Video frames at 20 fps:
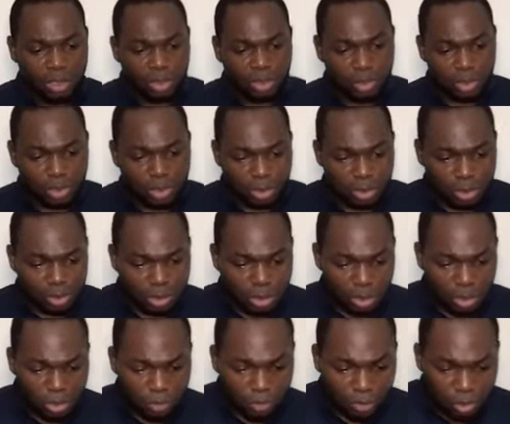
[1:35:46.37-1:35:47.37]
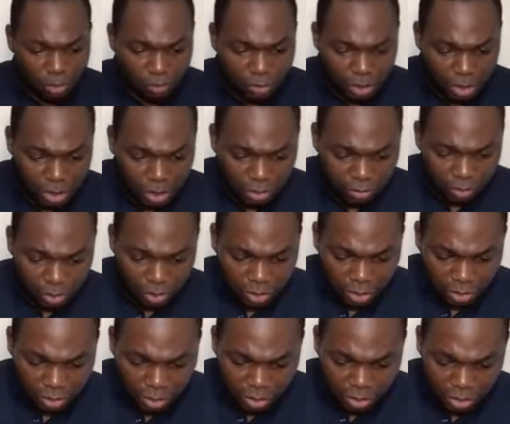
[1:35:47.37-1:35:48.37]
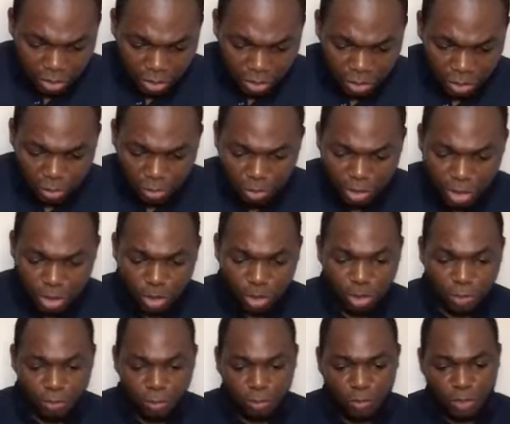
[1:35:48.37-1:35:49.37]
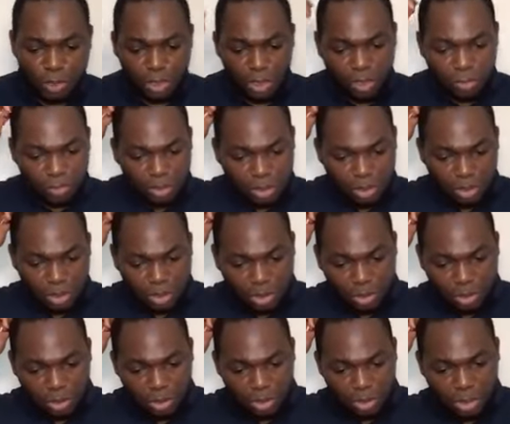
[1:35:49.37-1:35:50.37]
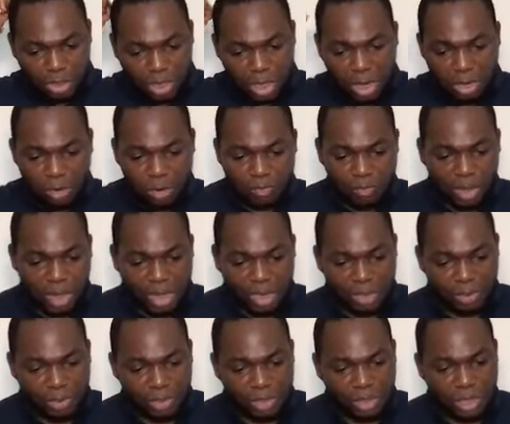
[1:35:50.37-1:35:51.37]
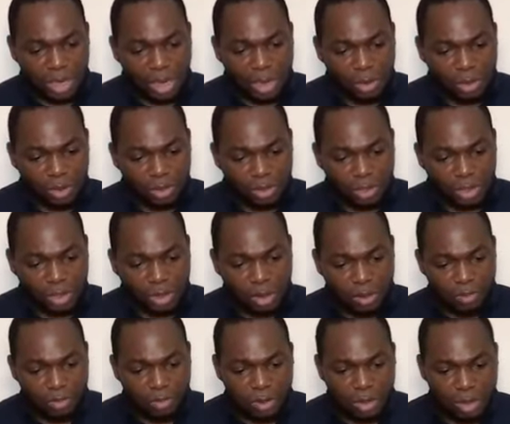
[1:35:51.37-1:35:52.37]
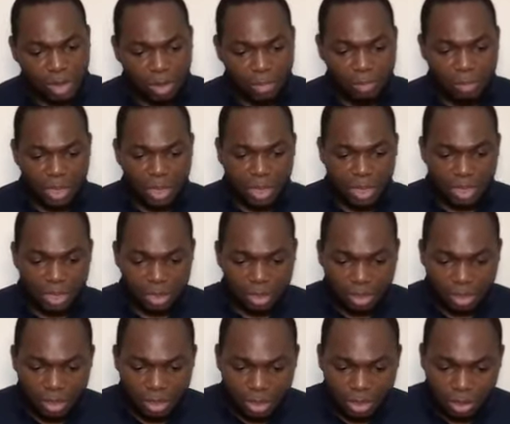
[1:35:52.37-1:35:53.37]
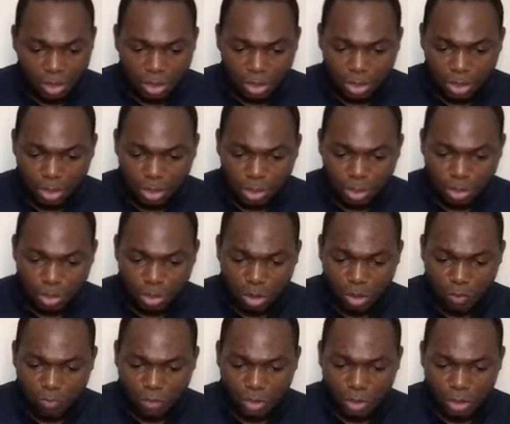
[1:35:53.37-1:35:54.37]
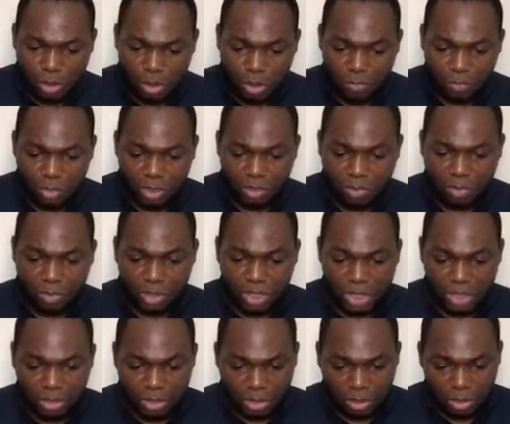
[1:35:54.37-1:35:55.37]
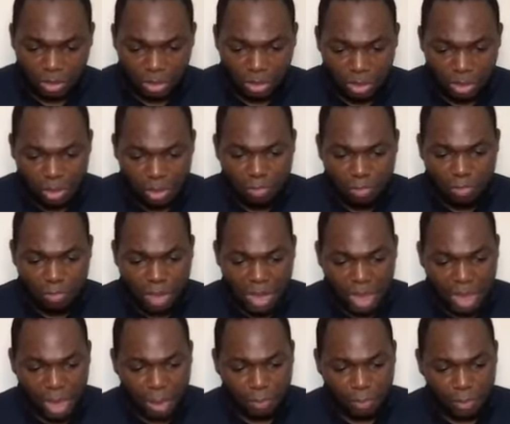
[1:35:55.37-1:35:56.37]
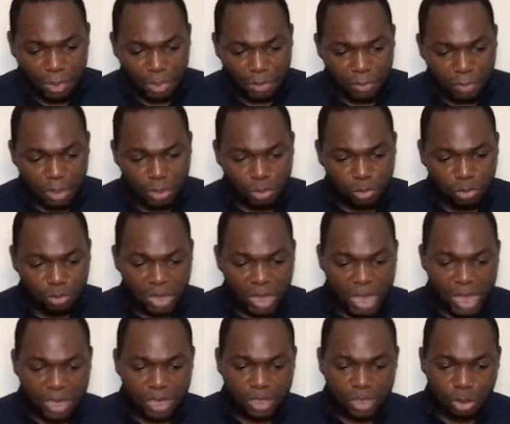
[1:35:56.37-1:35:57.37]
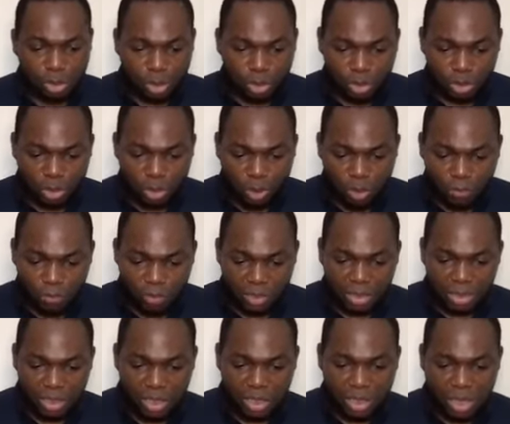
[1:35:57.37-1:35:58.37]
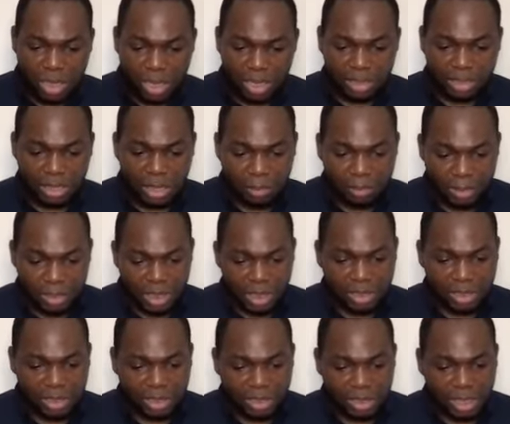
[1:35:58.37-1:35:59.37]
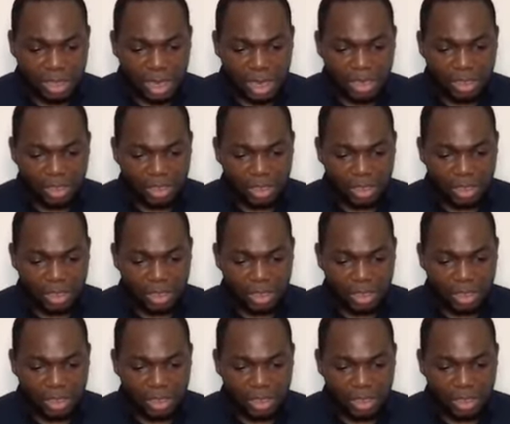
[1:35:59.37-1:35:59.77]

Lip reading: Constitution of office for the region. Subject to the provision of this constitution and of any regional law, the governor may constitute office of the region, make appointment to any such office, and terminate any